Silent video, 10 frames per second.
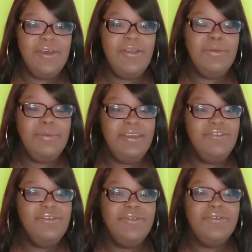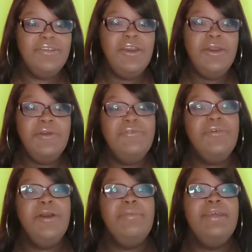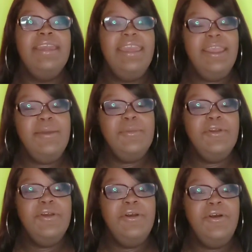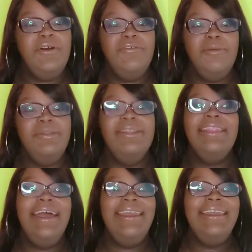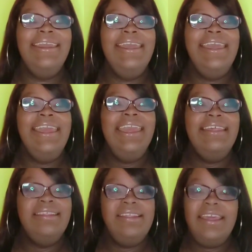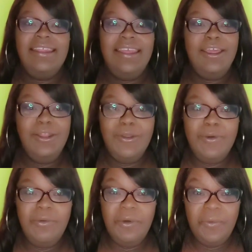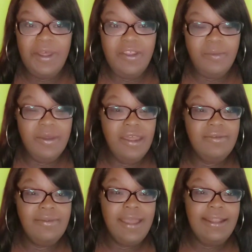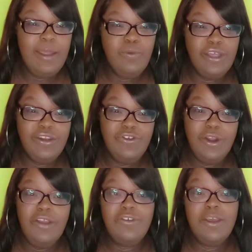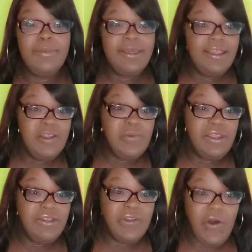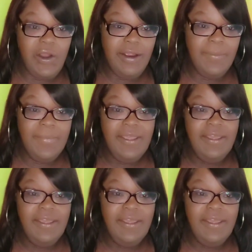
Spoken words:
saw the pictures from the camera or from the light and said that he knew who it was because if not, they was going to charge him because it was his car.